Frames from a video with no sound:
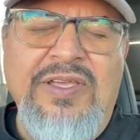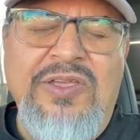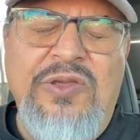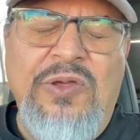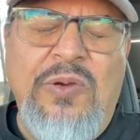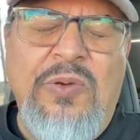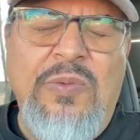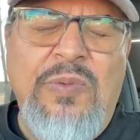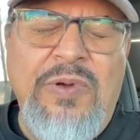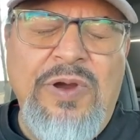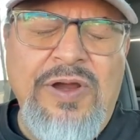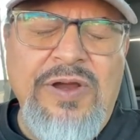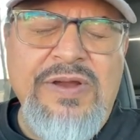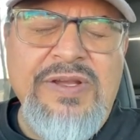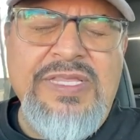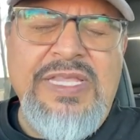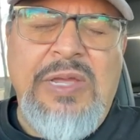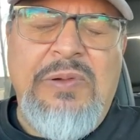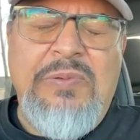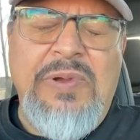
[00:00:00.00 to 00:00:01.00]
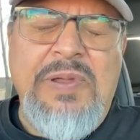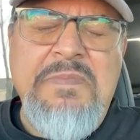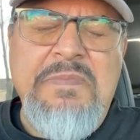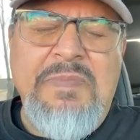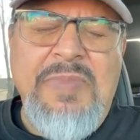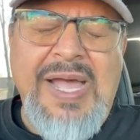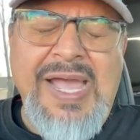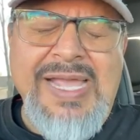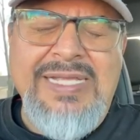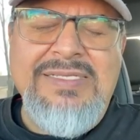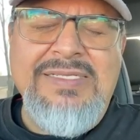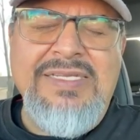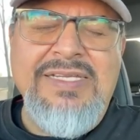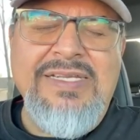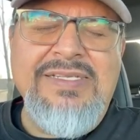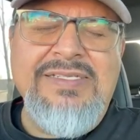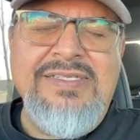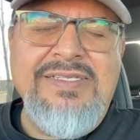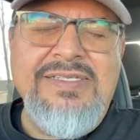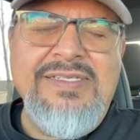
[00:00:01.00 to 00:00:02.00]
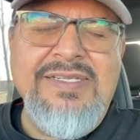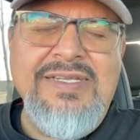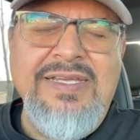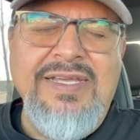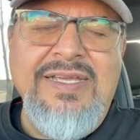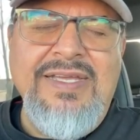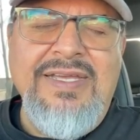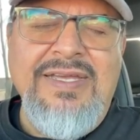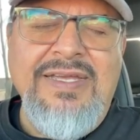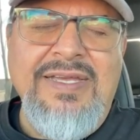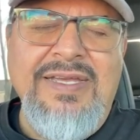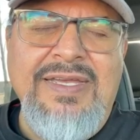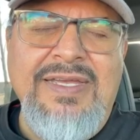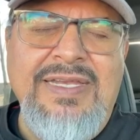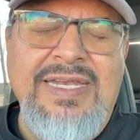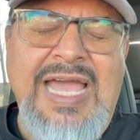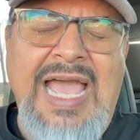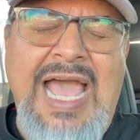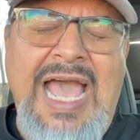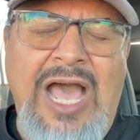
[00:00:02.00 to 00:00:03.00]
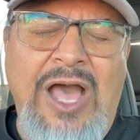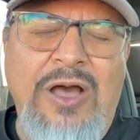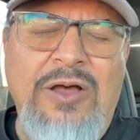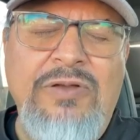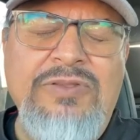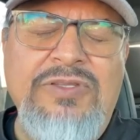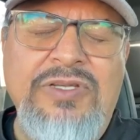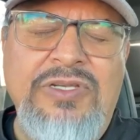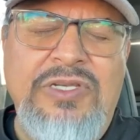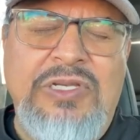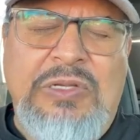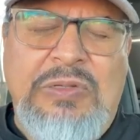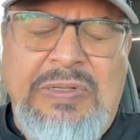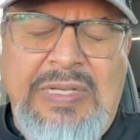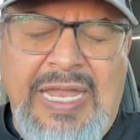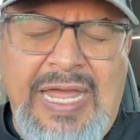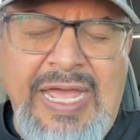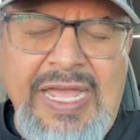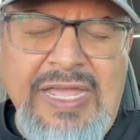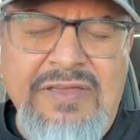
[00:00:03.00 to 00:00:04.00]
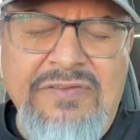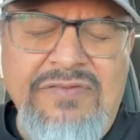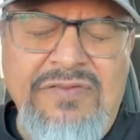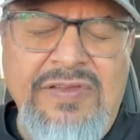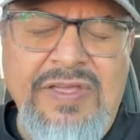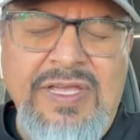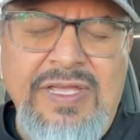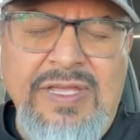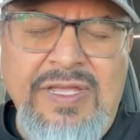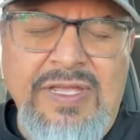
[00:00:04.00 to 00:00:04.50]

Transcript: your word that reminds us in how to do life.